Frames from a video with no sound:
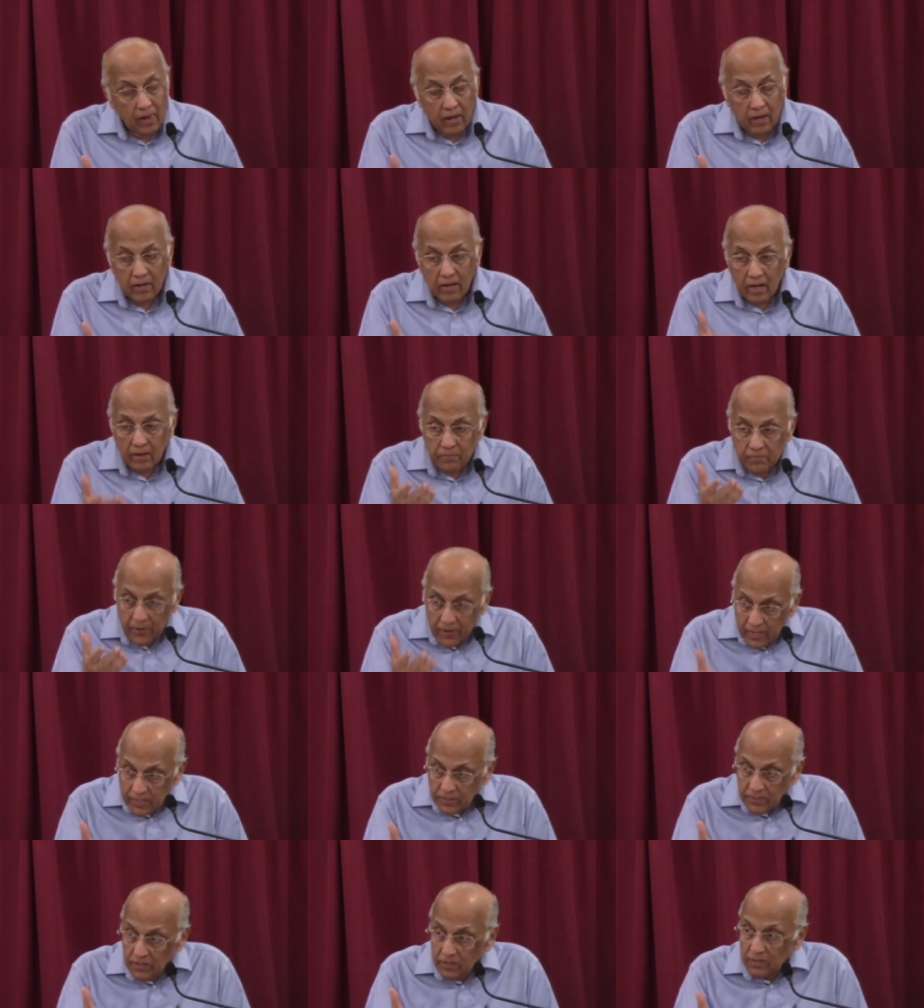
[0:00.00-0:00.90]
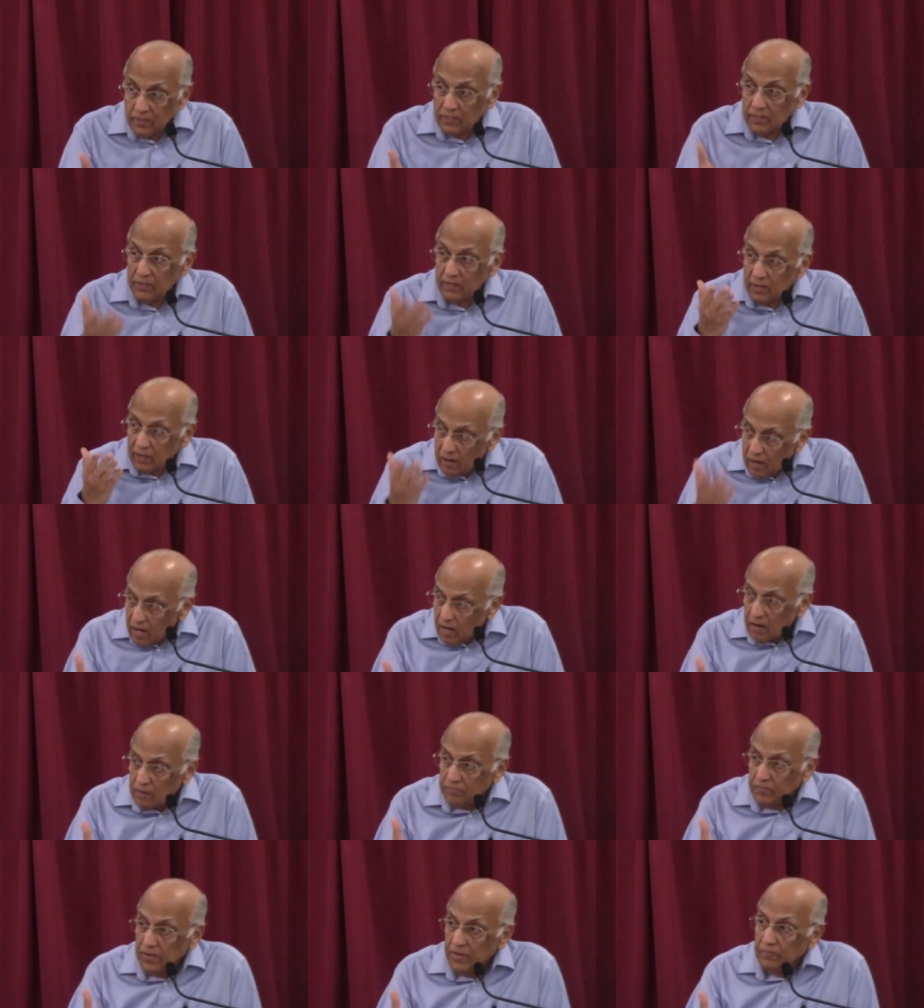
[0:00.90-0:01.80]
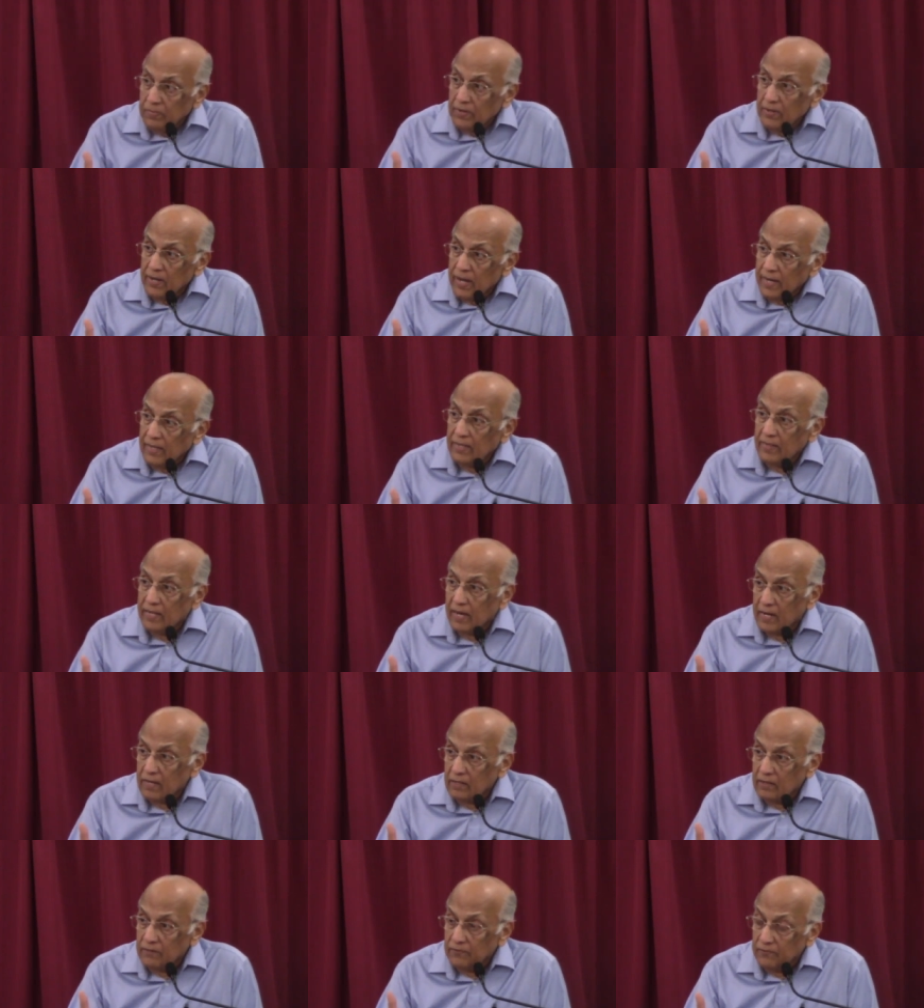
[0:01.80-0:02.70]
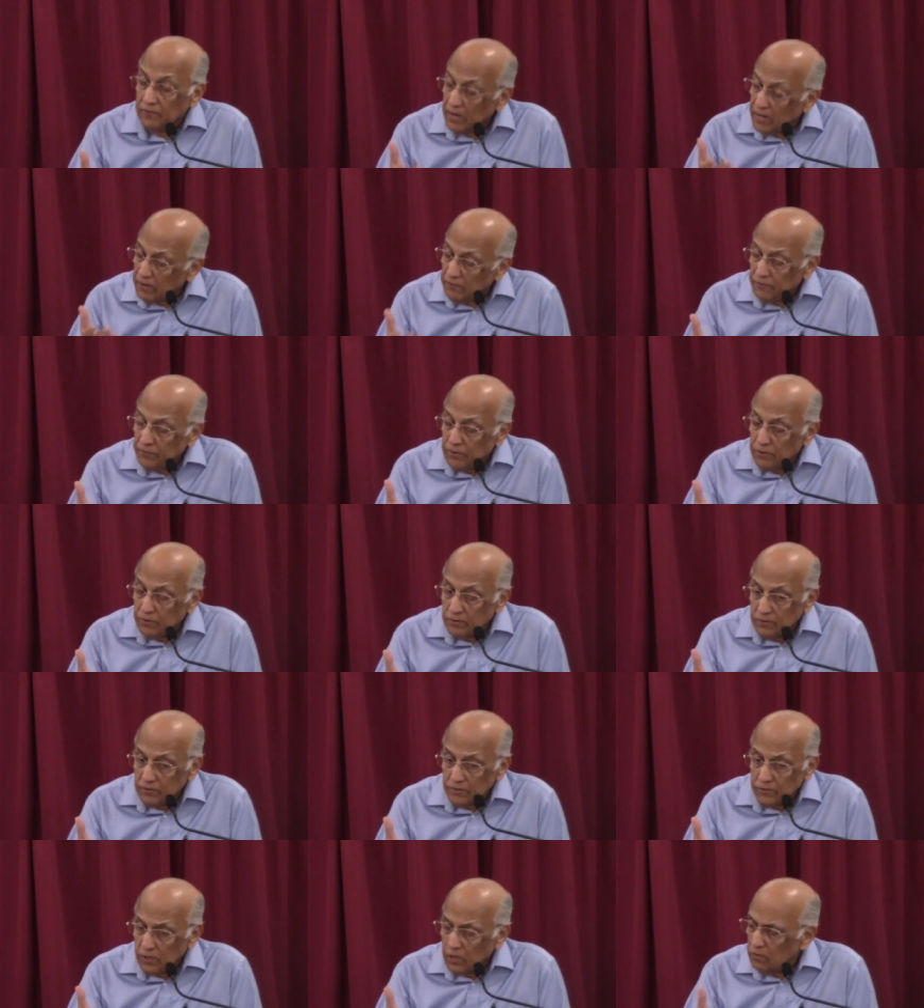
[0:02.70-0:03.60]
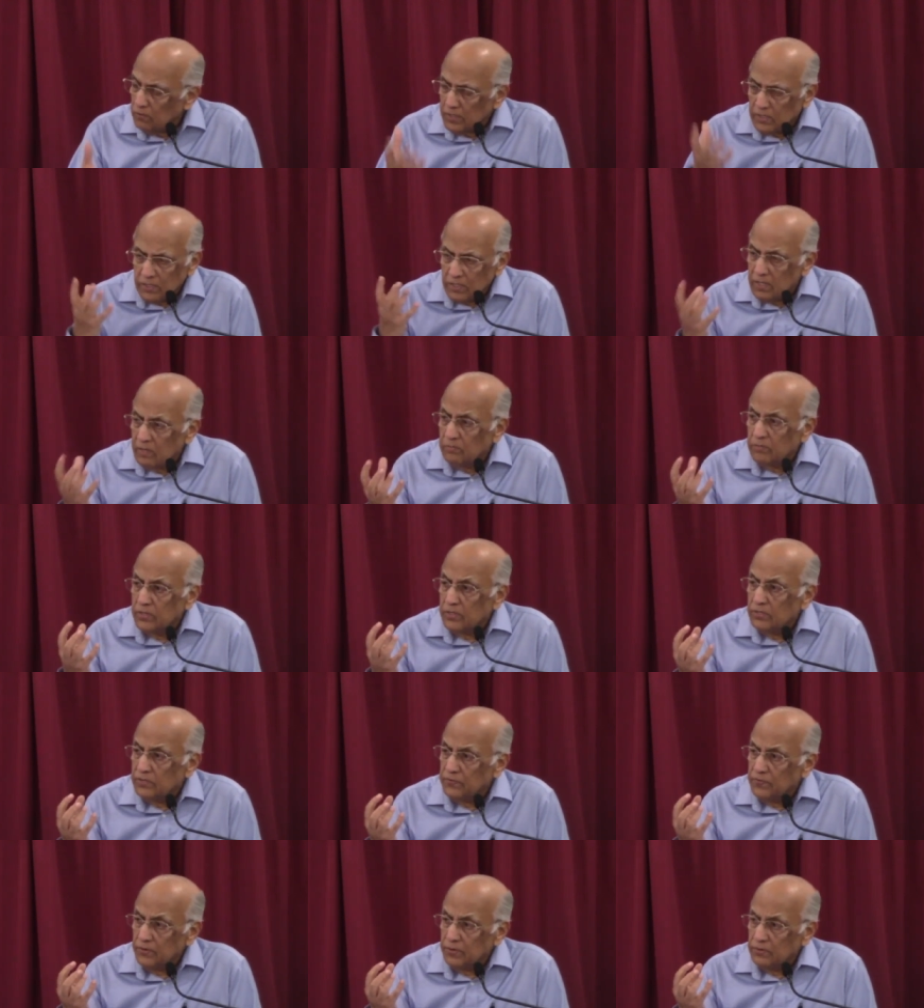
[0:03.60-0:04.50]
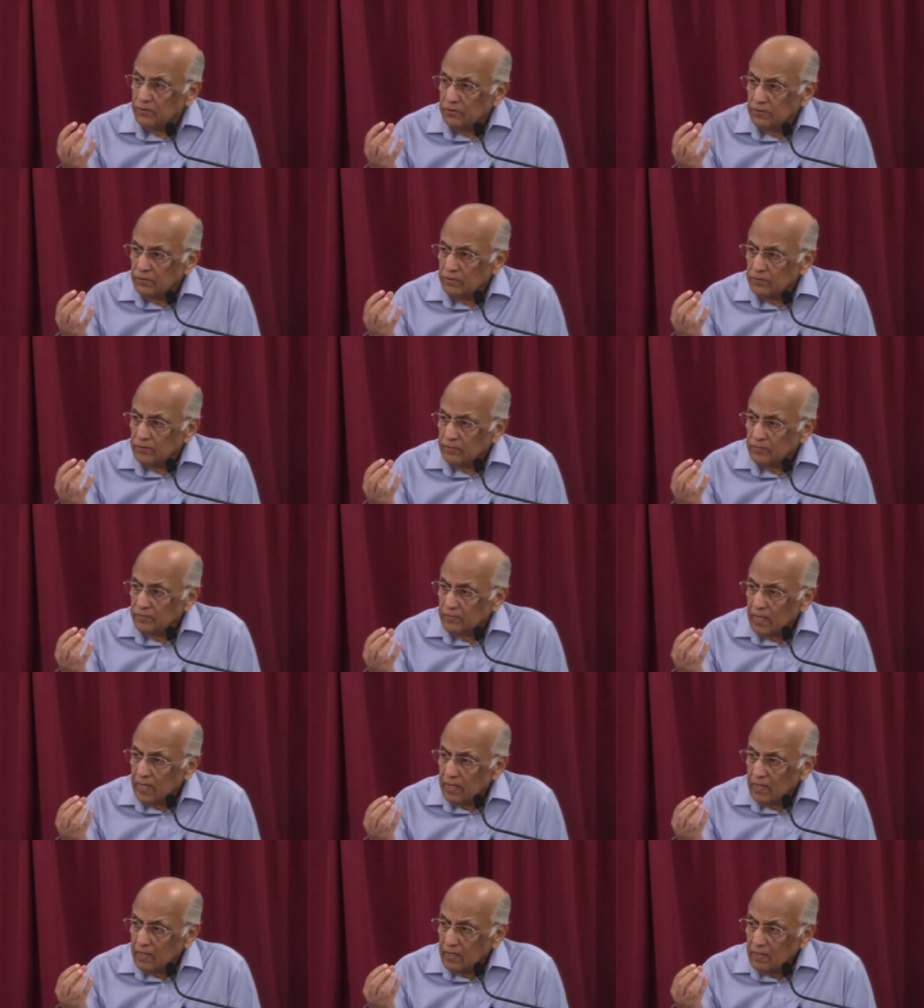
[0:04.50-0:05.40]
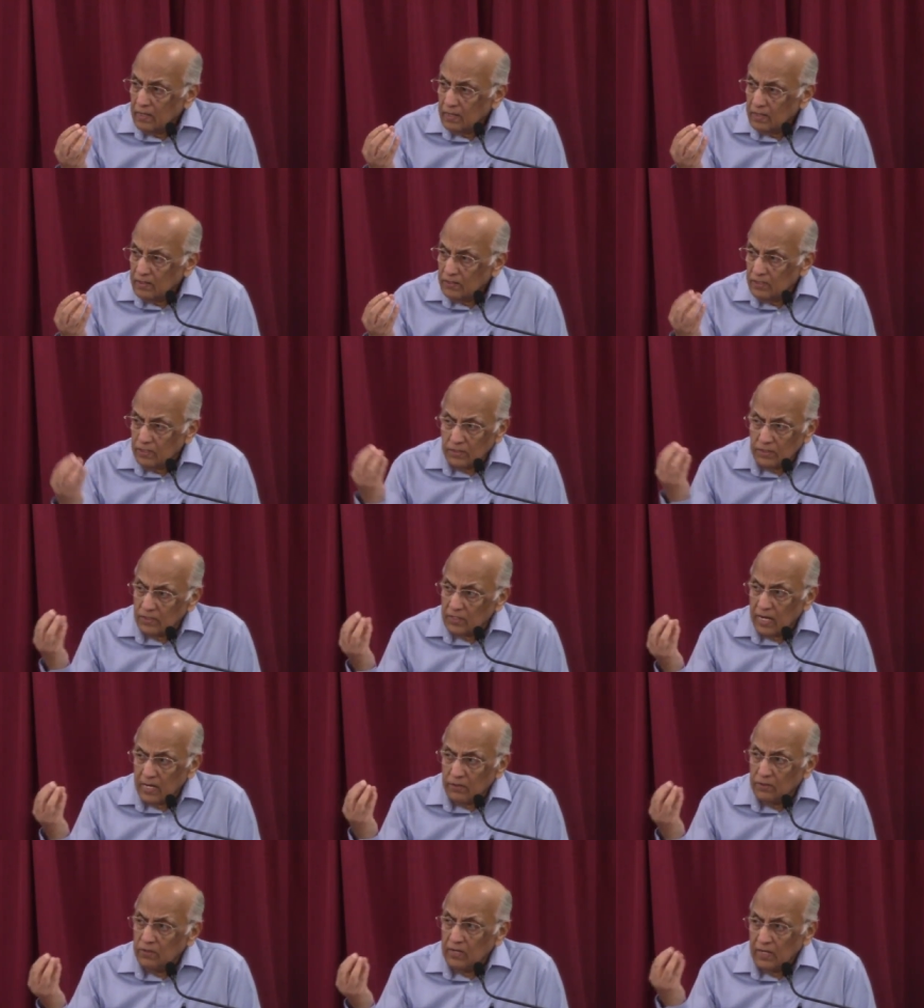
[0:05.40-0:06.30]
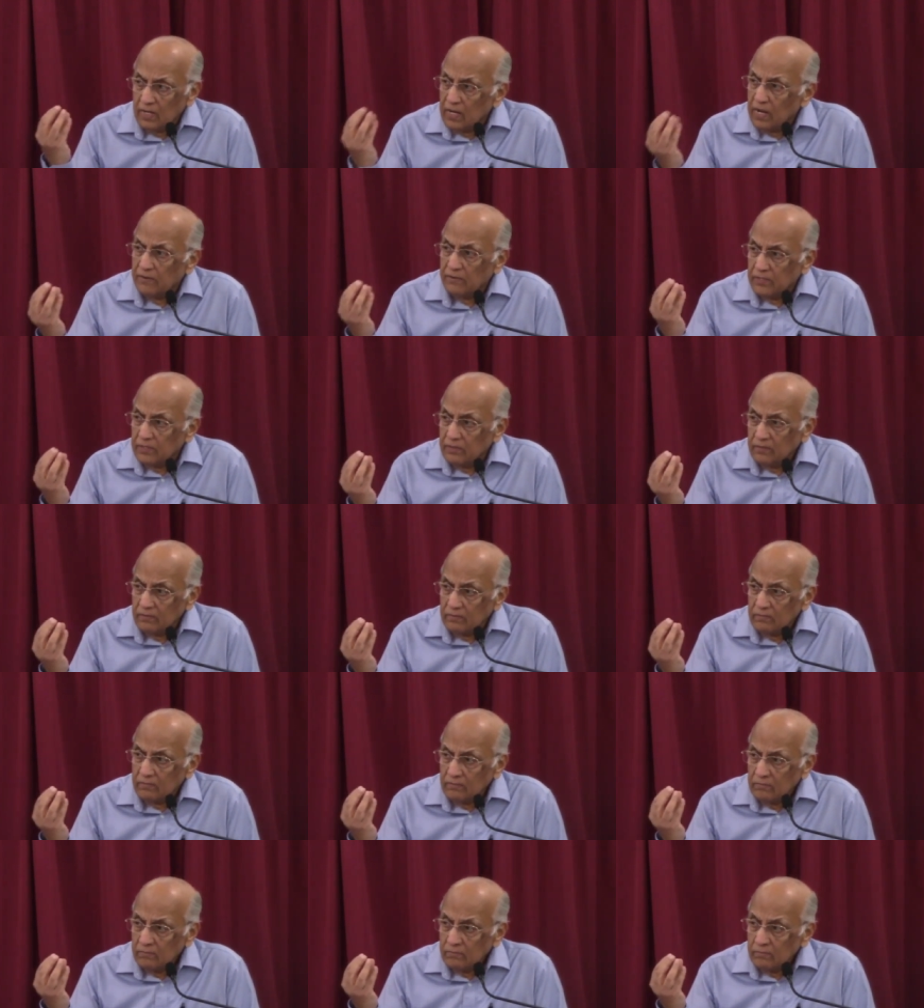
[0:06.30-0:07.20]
And I praise God that there are people like that. very few. It's always the number is few. Jesus had only 11